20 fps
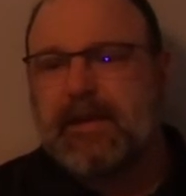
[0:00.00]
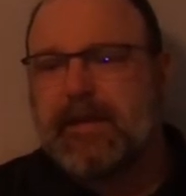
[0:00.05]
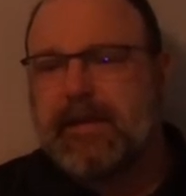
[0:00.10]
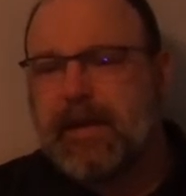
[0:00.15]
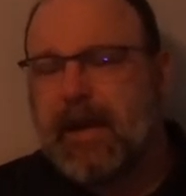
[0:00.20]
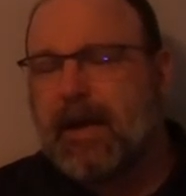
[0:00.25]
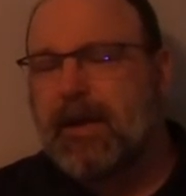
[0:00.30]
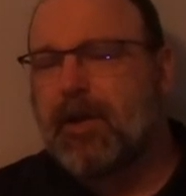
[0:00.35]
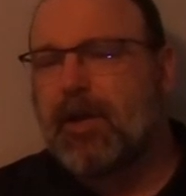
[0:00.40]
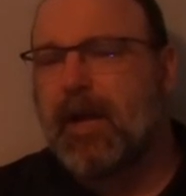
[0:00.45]
the
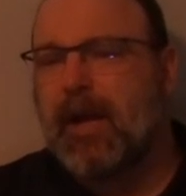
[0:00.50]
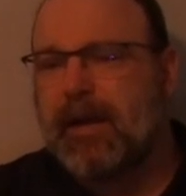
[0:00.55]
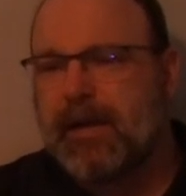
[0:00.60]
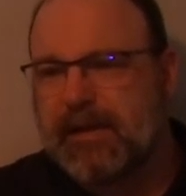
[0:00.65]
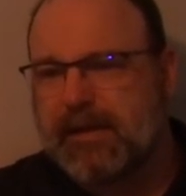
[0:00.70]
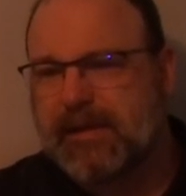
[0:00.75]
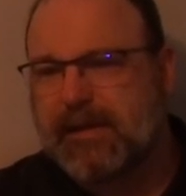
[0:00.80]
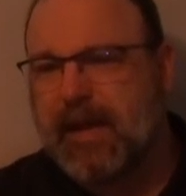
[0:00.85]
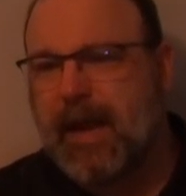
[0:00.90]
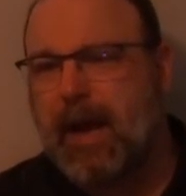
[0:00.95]
Dutch had
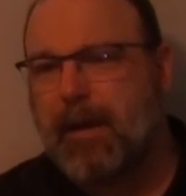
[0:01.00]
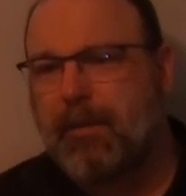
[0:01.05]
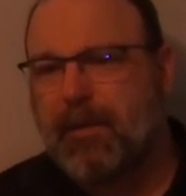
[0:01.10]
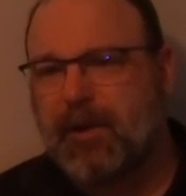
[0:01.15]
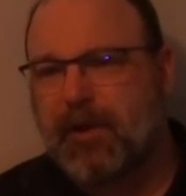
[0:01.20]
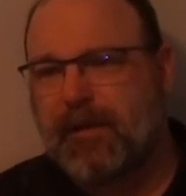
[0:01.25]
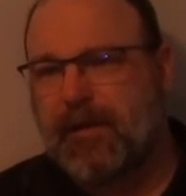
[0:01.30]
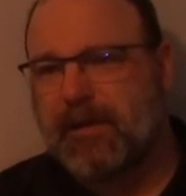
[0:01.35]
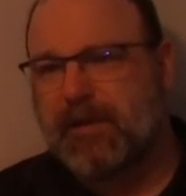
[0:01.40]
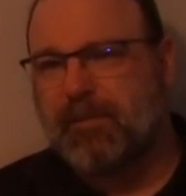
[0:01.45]

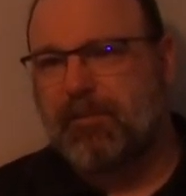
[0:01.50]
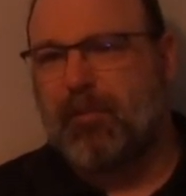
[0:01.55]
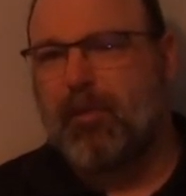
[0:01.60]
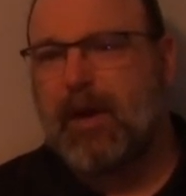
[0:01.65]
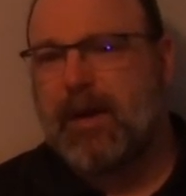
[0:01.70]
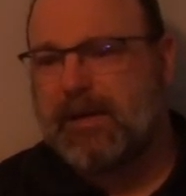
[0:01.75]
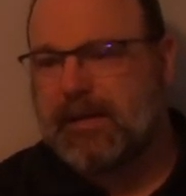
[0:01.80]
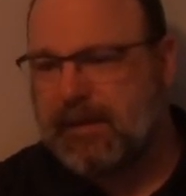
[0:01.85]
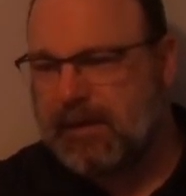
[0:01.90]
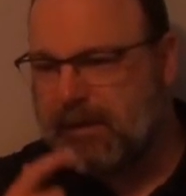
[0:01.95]
established this
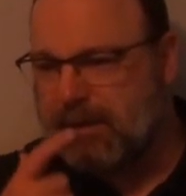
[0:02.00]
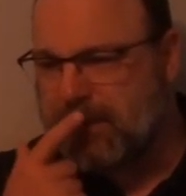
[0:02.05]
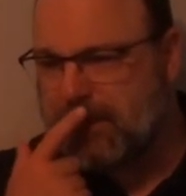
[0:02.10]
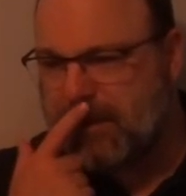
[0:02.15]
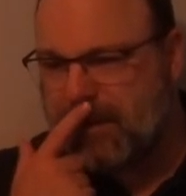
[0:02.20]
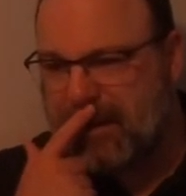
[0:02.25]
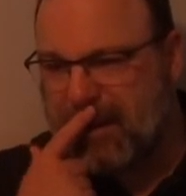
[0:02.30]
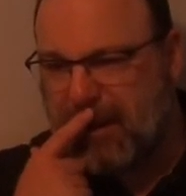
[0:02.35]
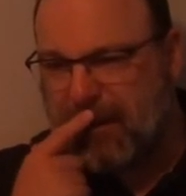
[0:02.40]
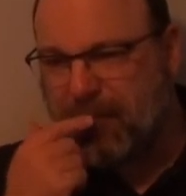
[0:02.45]
presence,
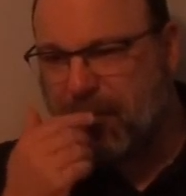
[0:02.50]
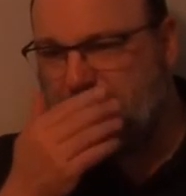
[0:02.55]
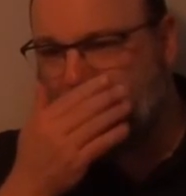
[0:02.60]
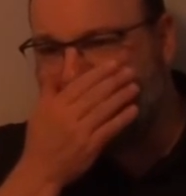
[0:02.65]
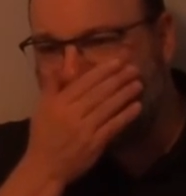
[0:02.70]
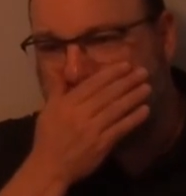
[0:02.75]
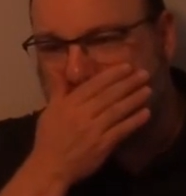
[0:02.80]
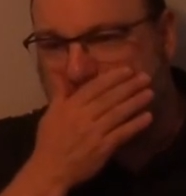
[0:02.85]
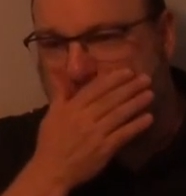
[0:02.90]
there were of